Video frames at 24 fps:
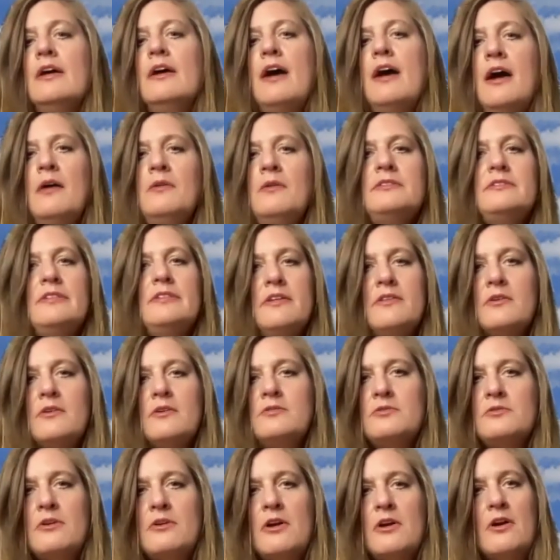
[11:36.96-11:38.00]
I would say those
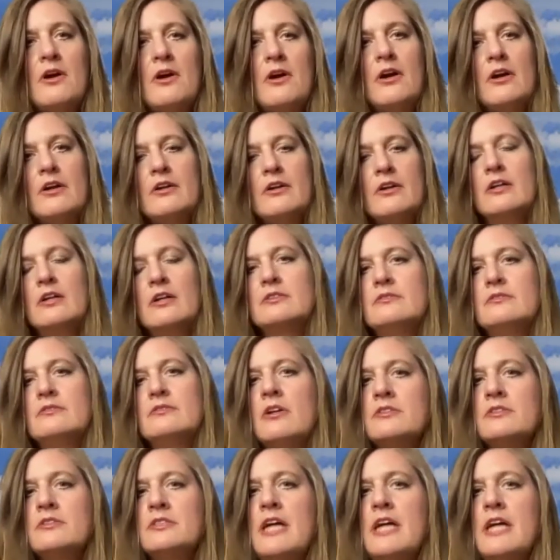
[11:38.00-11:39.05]
are
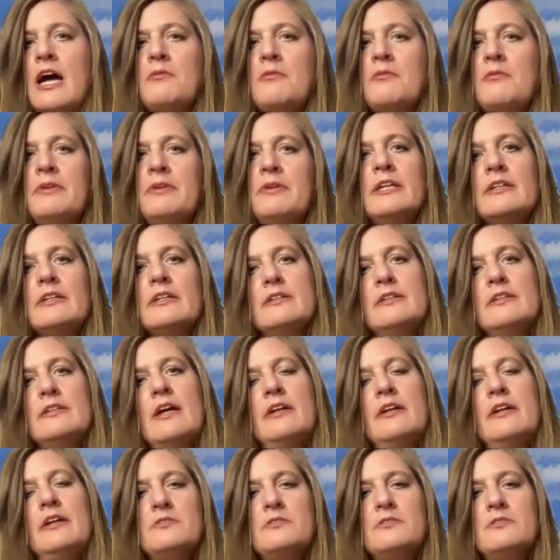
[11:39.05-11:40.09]
our top three. And
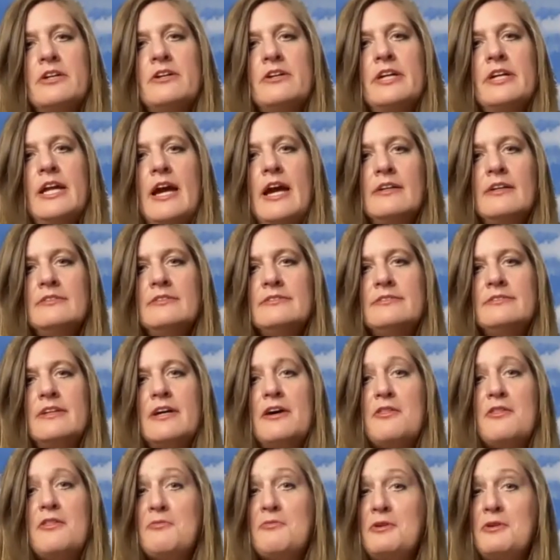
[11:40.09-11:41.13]
I know Terri has
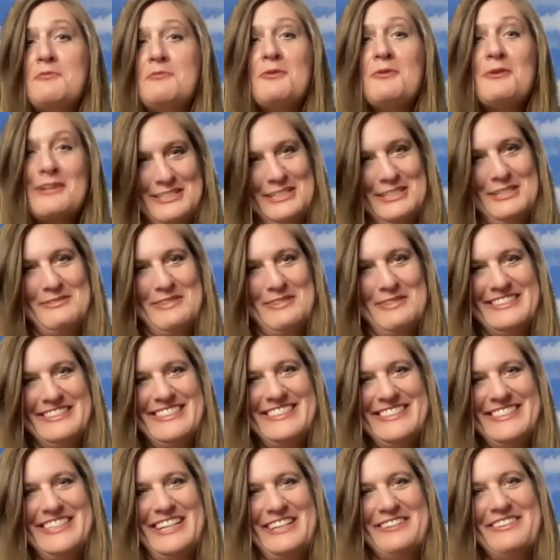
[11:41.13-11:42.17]
three more that she wants
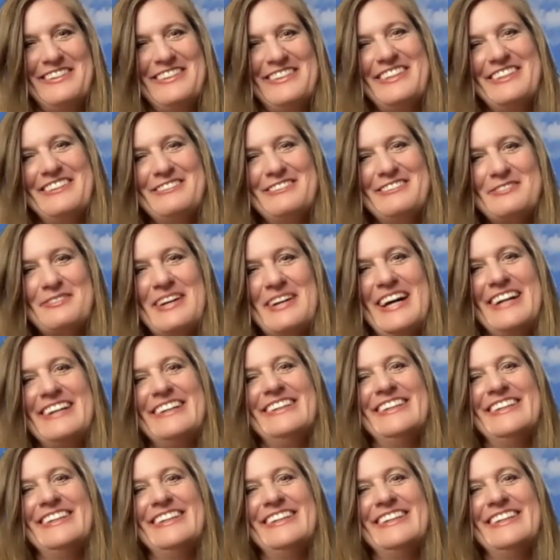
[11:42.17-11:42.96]
to share with you as well.